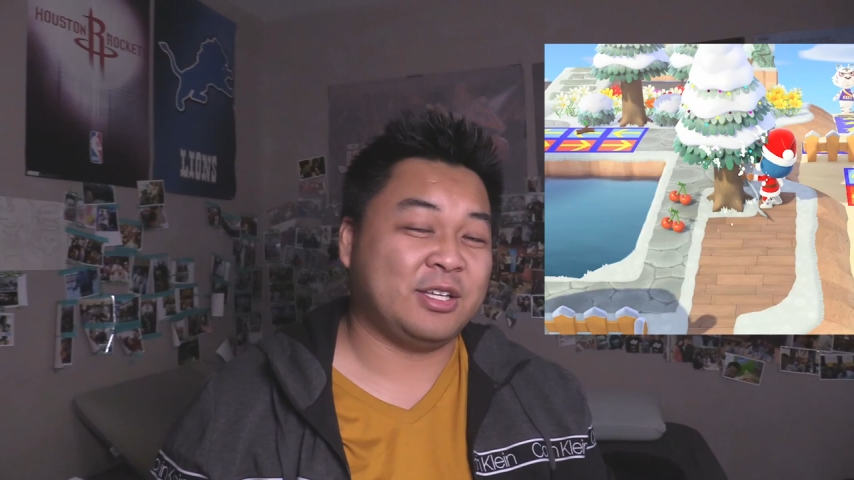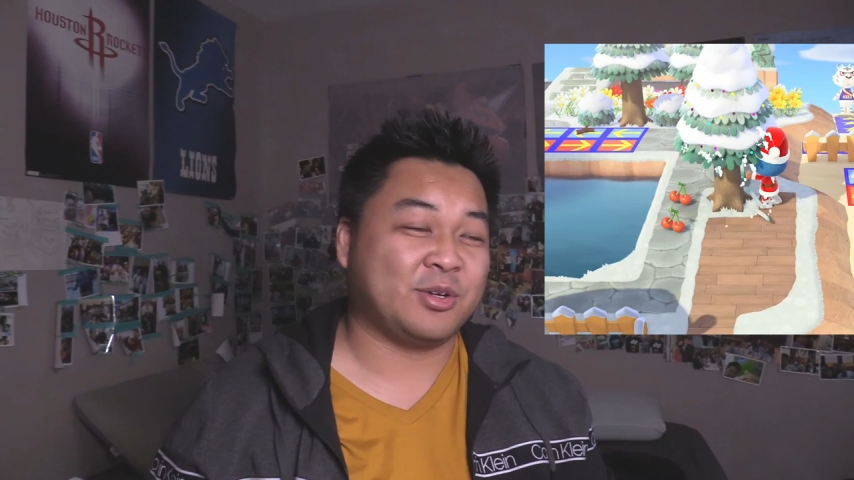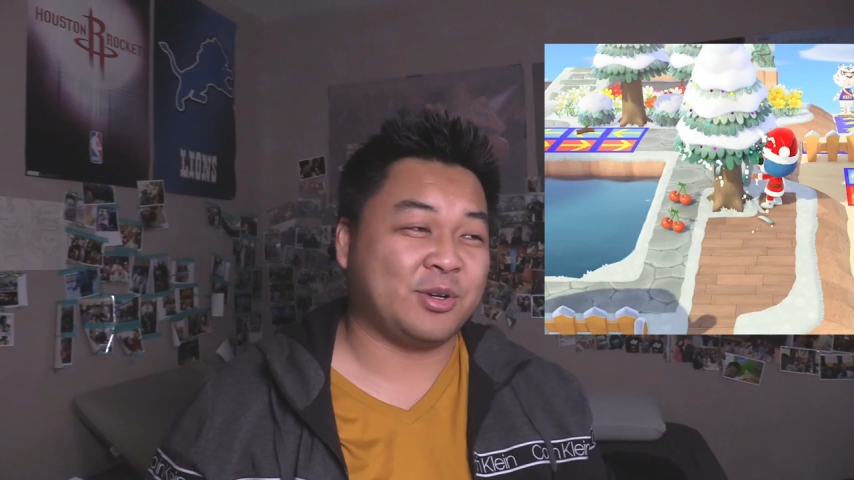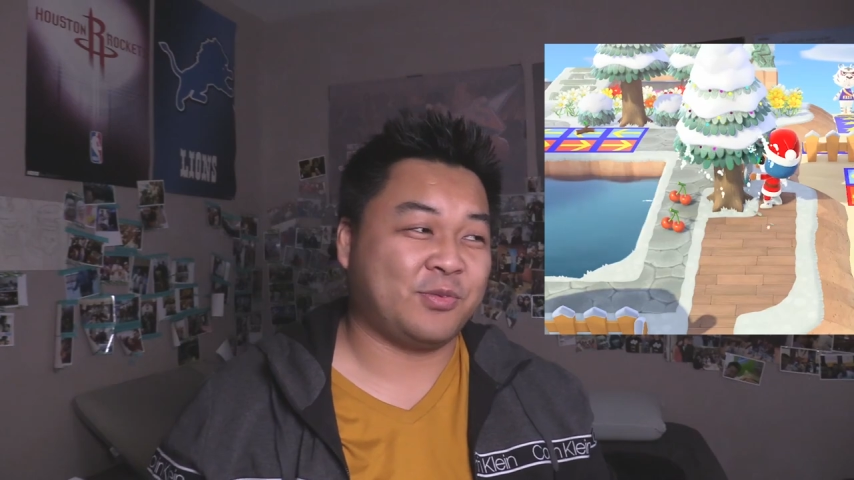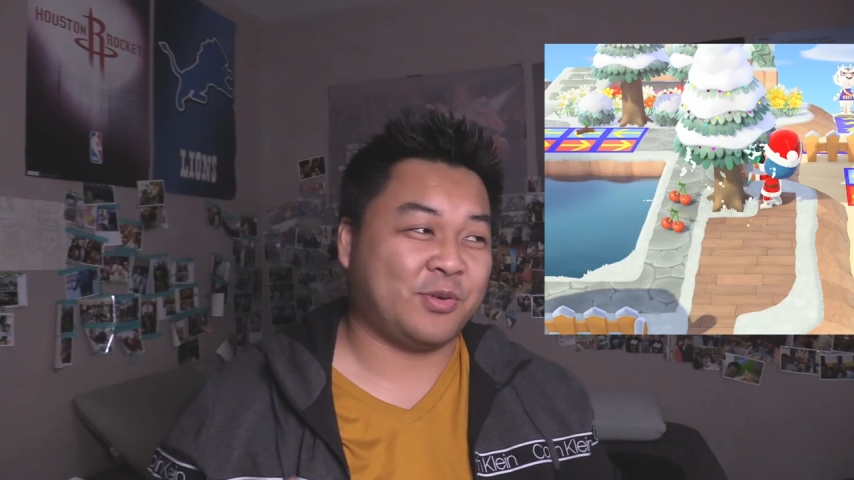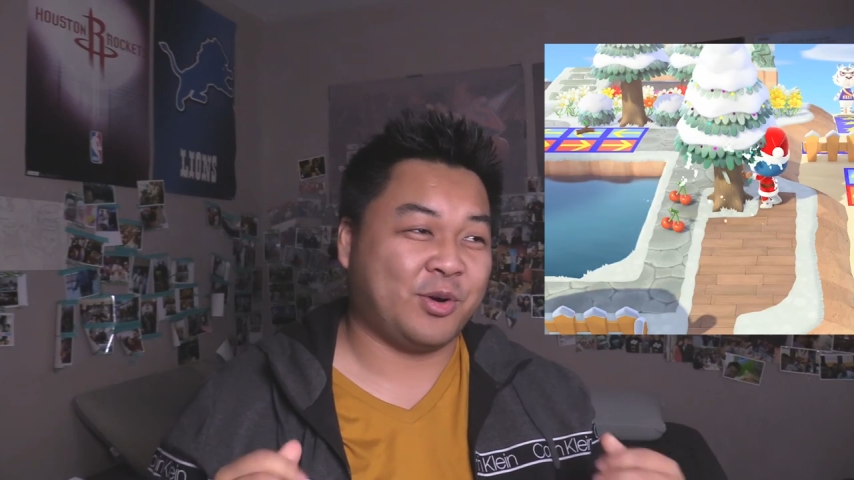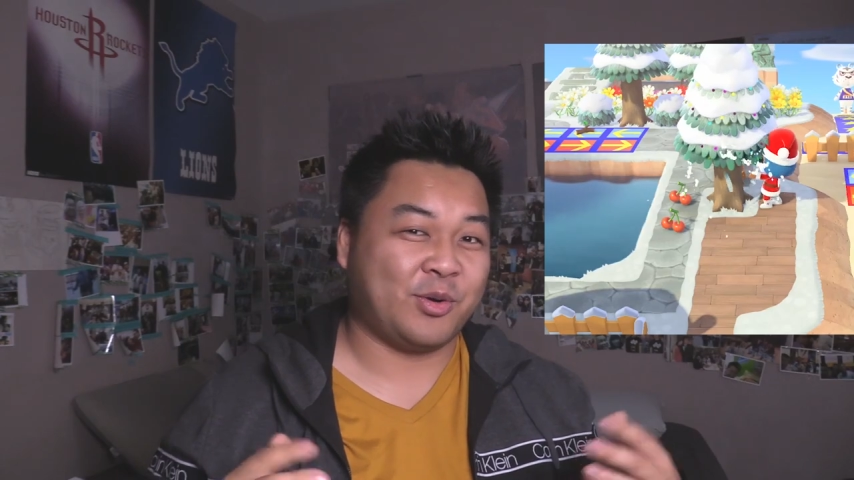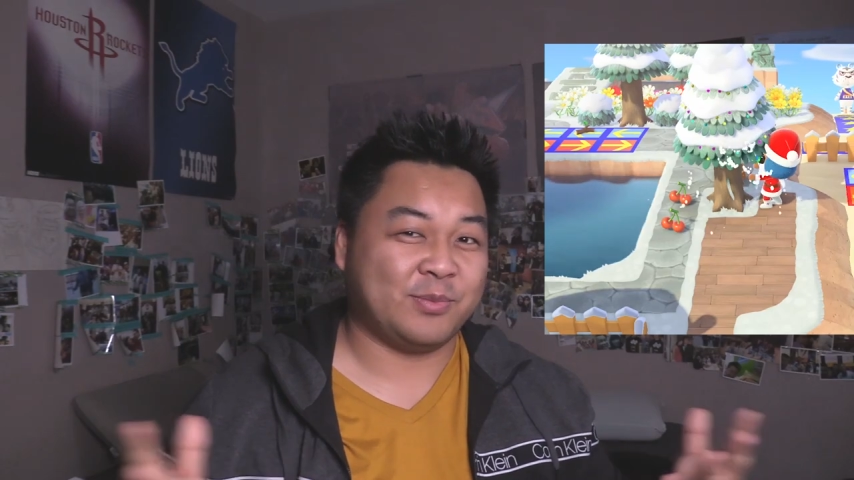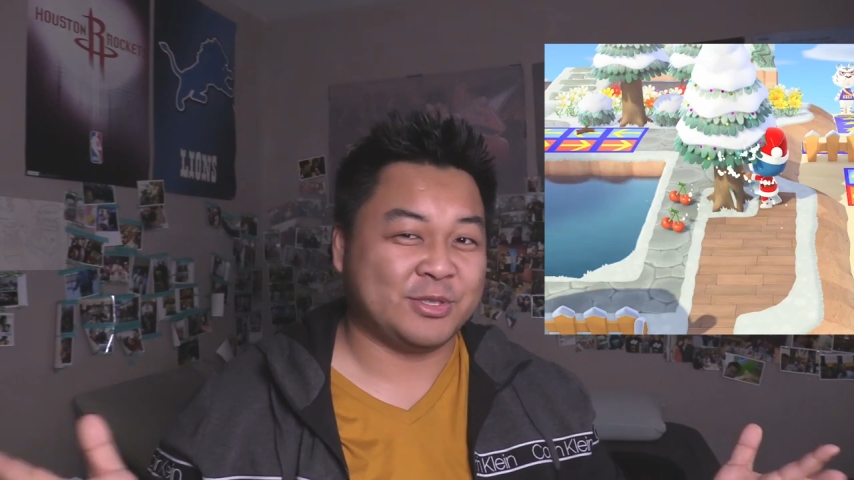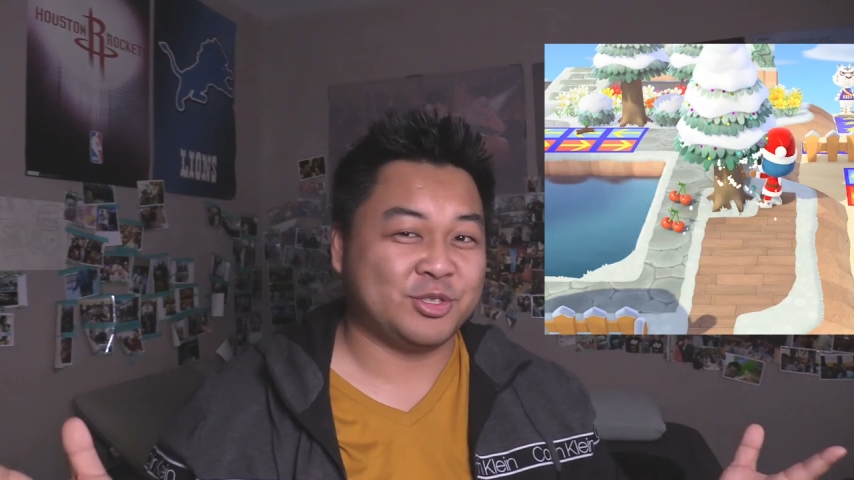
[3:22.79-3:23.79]
in order for
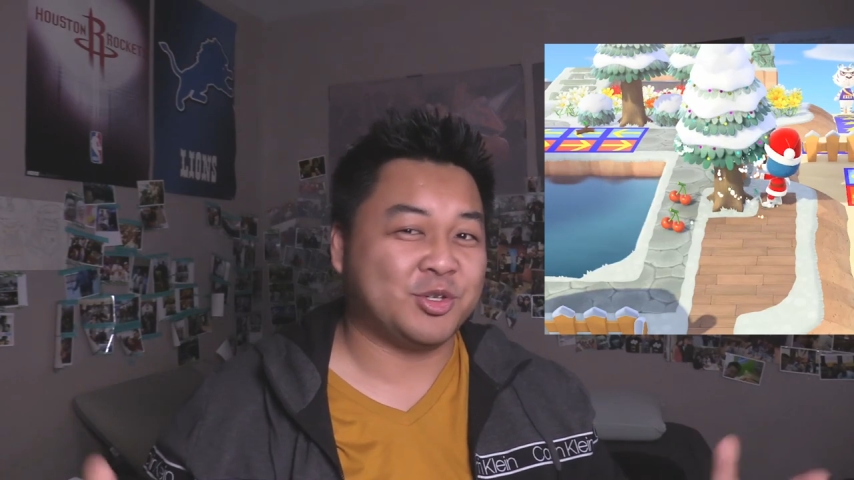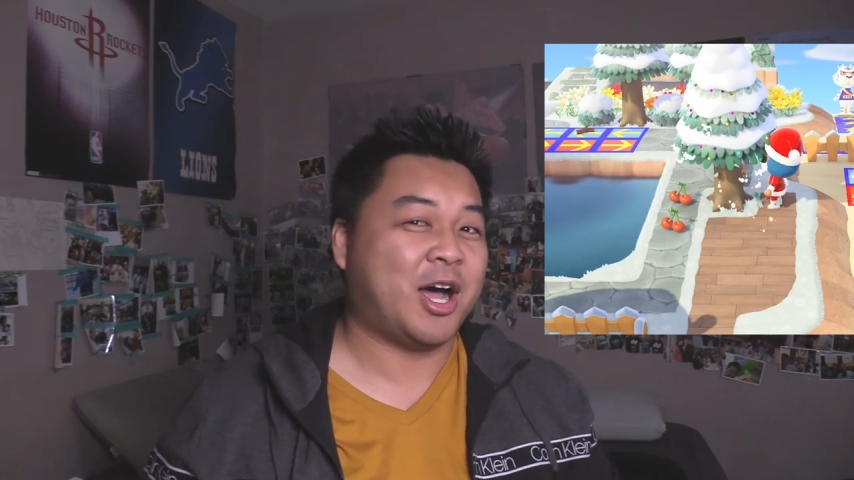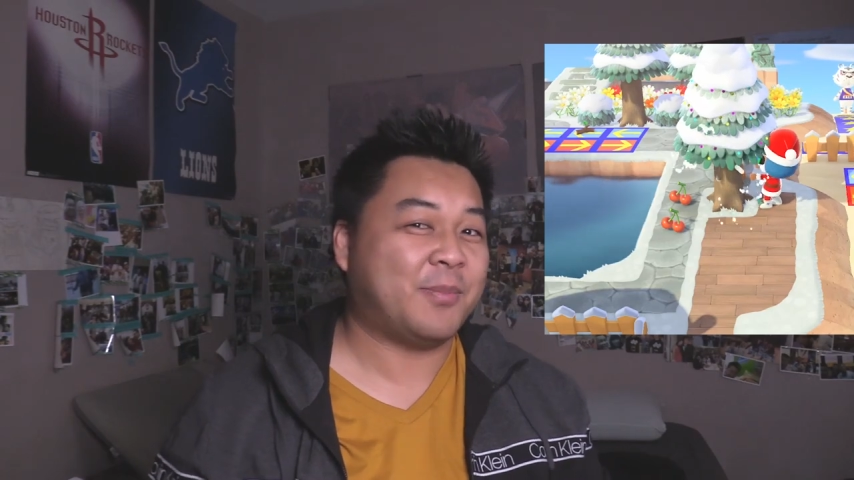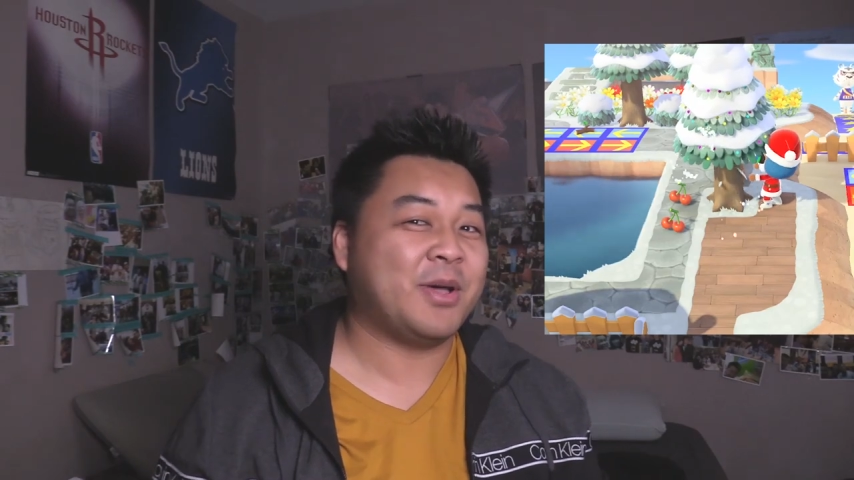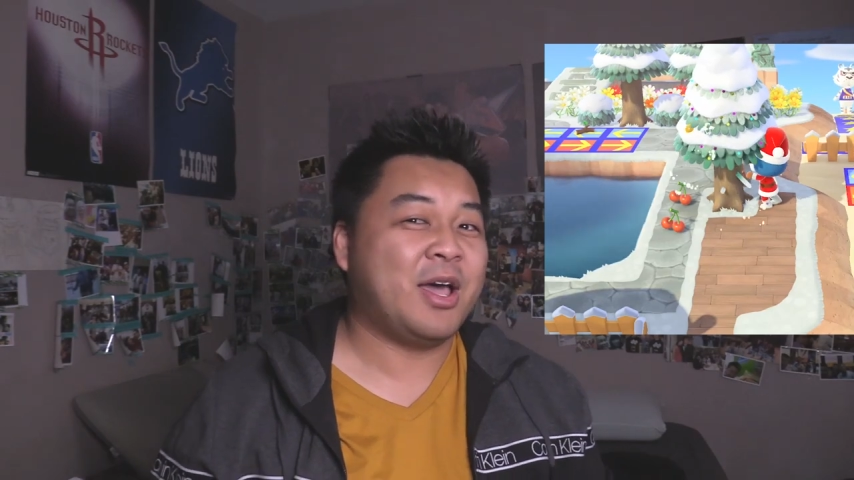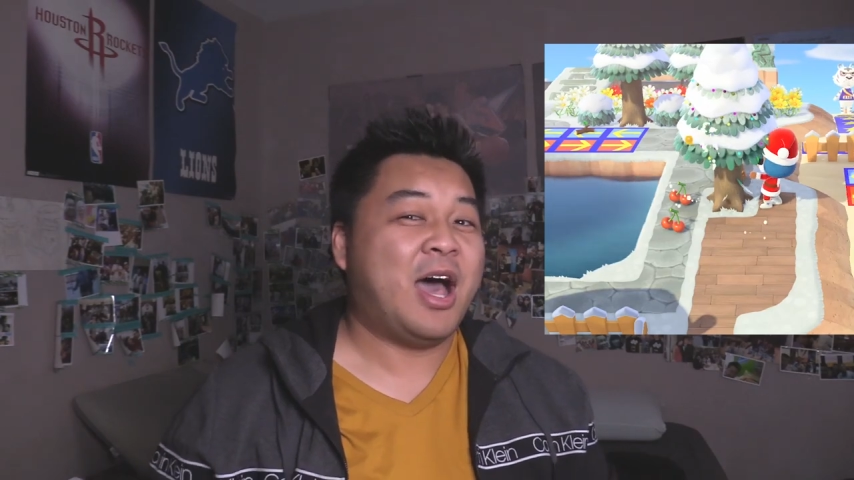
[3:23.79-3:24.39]
ornaments to drop.